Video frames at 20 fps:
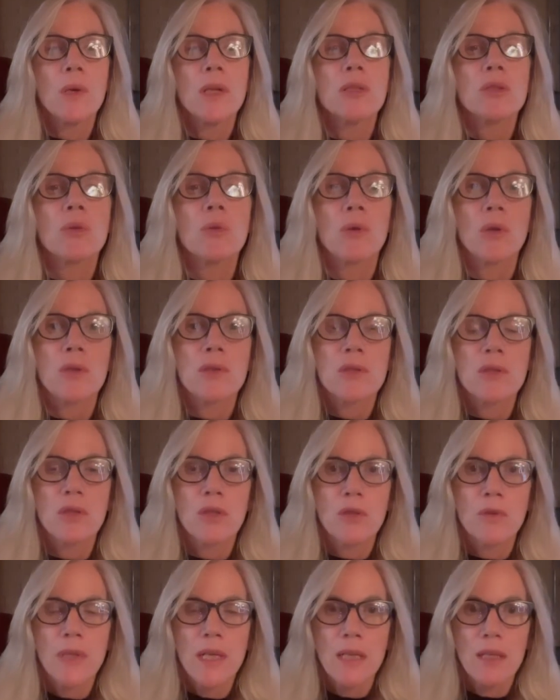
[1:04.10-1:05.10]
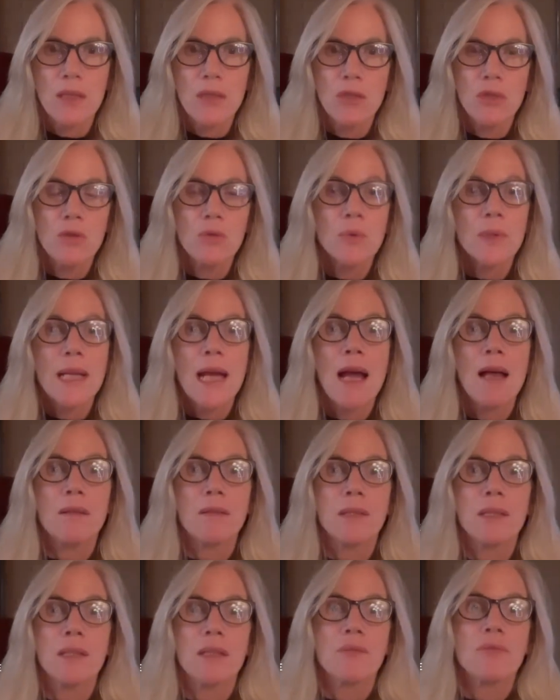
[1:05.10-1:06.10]
towards to create a new
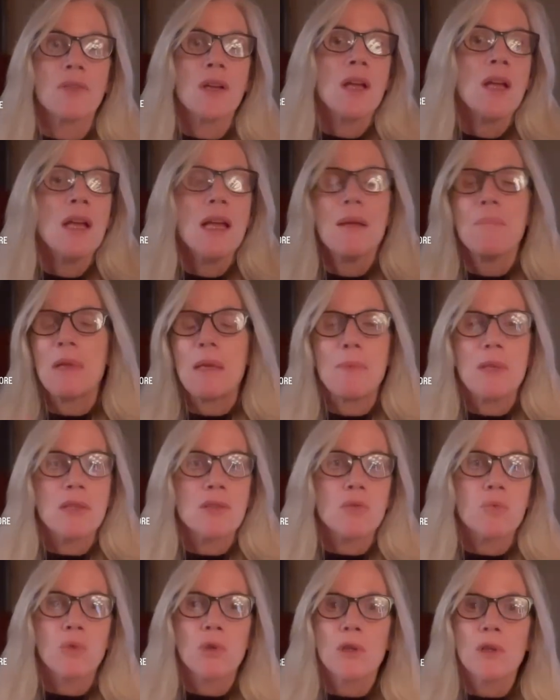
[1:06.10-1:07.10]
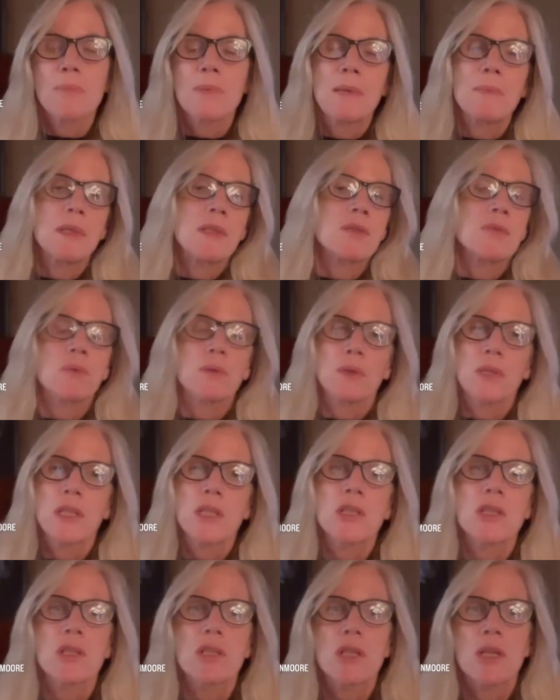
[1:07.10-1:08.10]
reality of maybe it's work, maybe it's
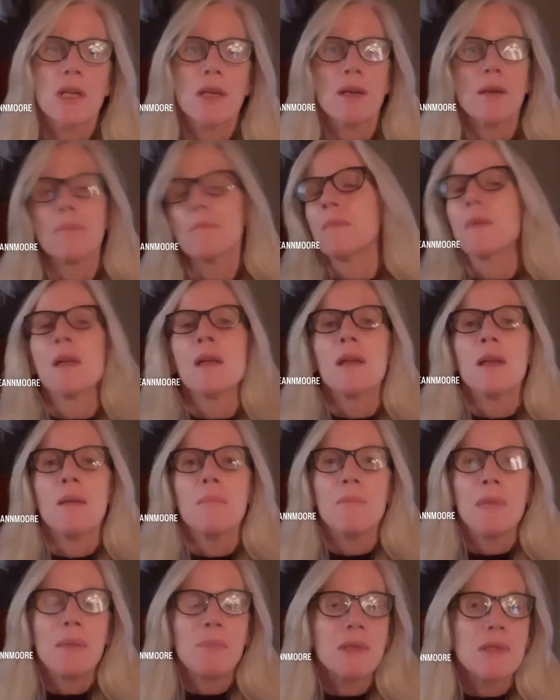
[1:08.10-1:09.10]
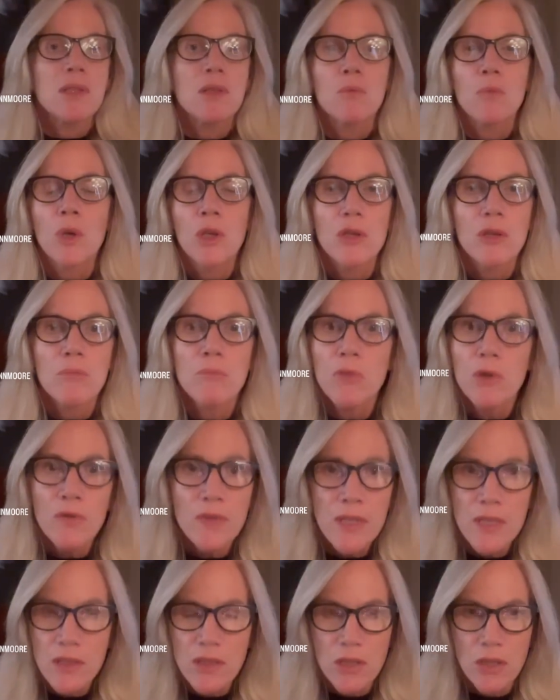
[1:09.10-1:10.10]
relationship, maybe it's where you're
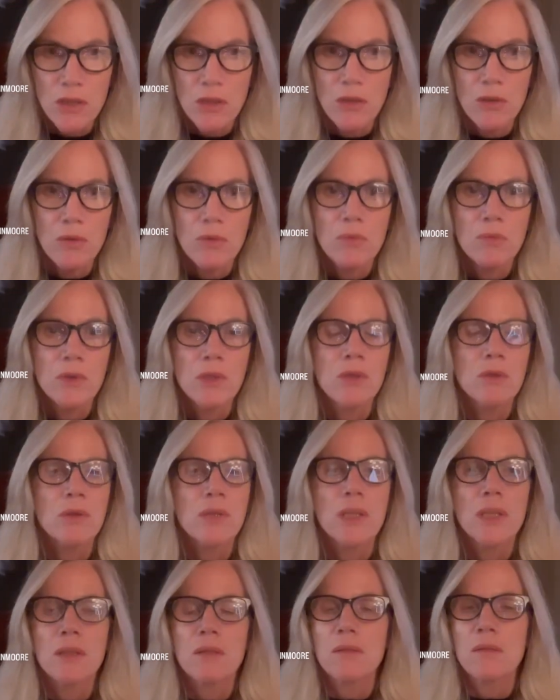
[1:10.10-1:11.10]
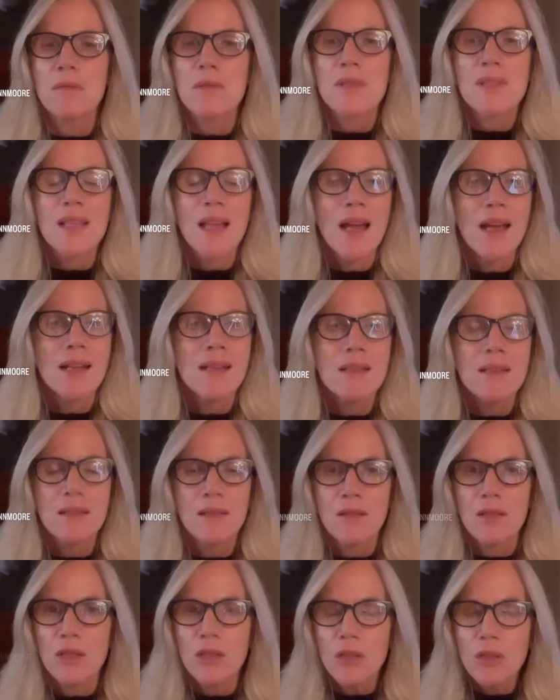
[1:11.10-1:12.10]
moving to. You'll get signs
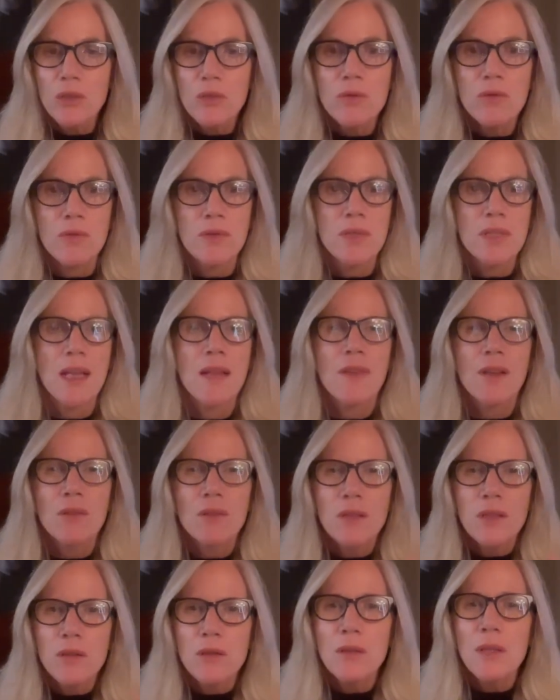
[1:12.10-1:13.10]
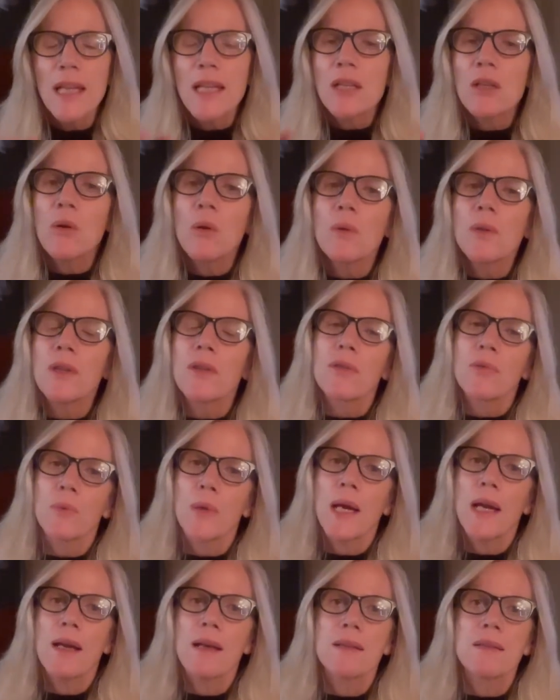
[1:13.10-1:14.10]
and clues and they're little like golden
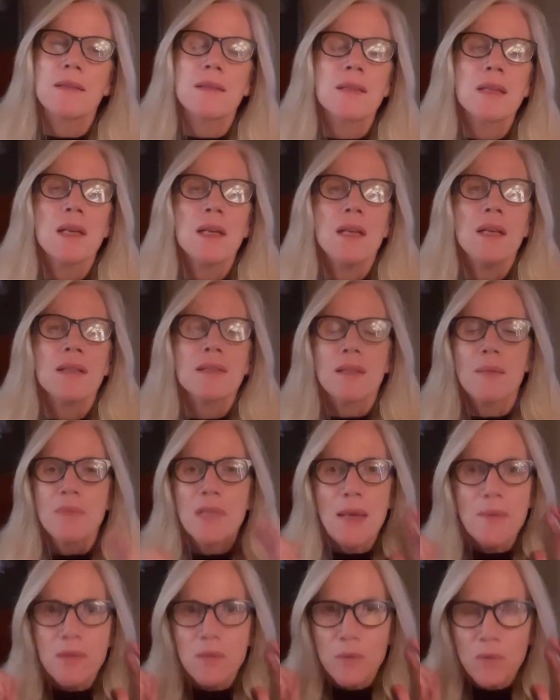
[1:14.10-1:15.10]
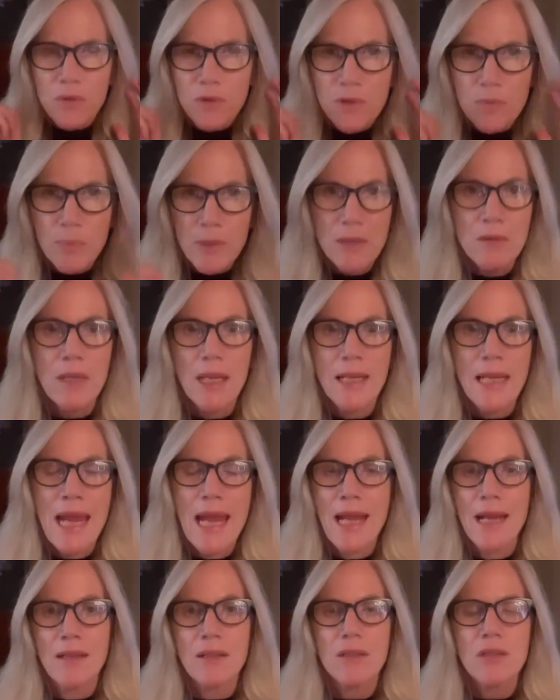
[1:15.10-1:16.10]
threads. Sometimes it will just be like
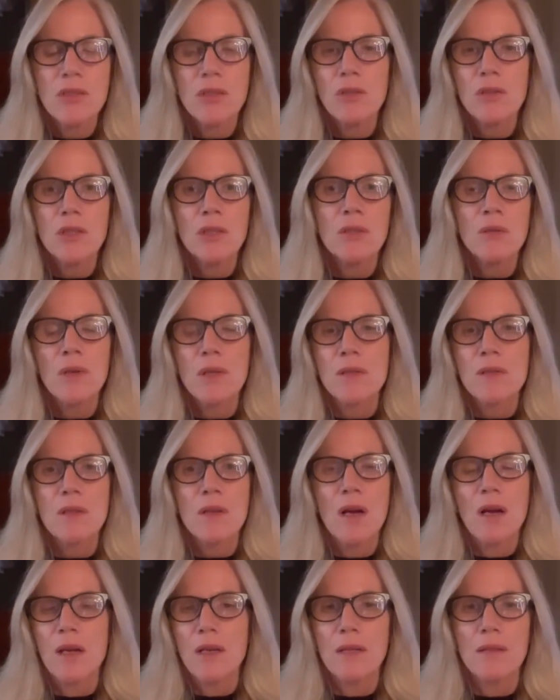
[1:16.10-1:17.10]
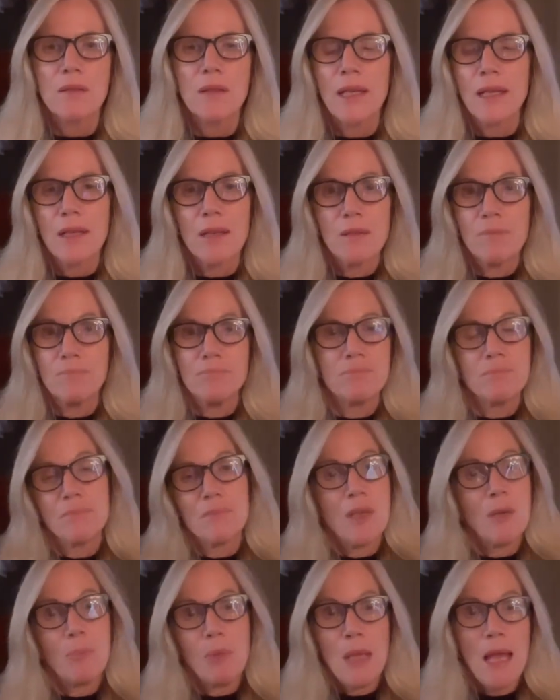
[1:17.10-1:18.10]
handed to you on, on a, like a,
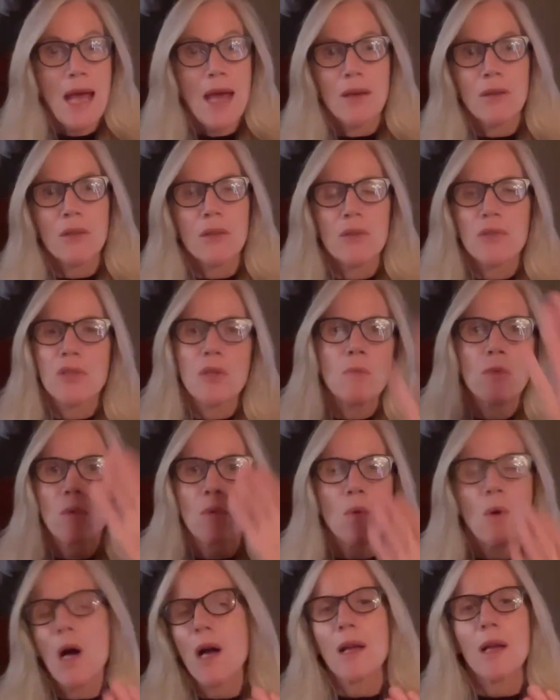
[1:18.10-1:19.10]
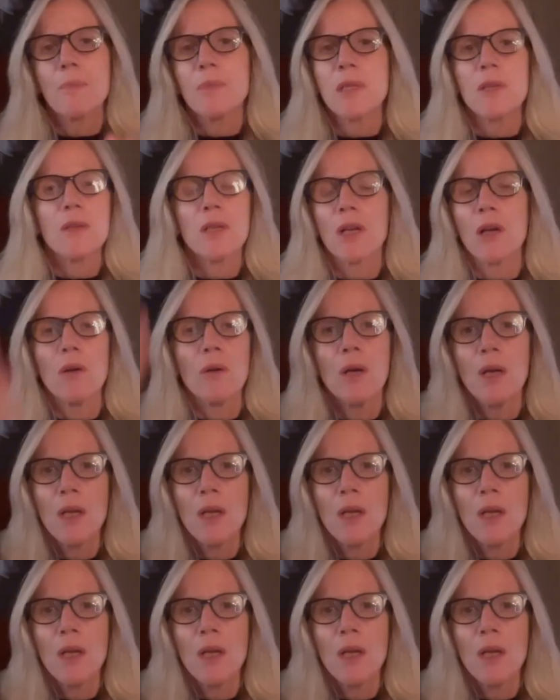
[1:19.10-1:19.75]
a platter or someone will walk up to you and go,